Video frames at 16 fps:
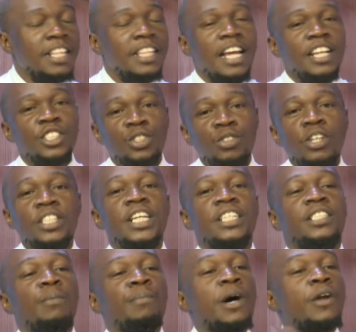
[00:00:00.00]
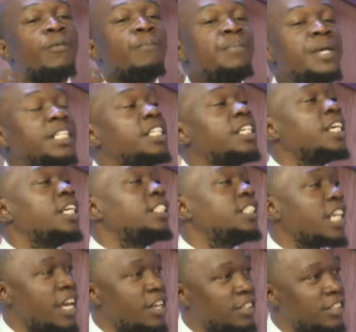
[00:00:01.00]
That it's not just about beating a
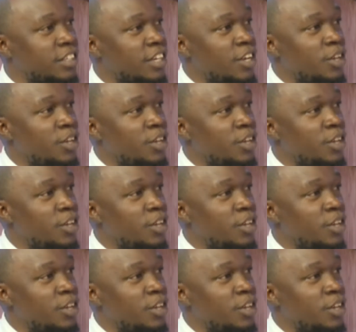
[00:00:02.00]
child.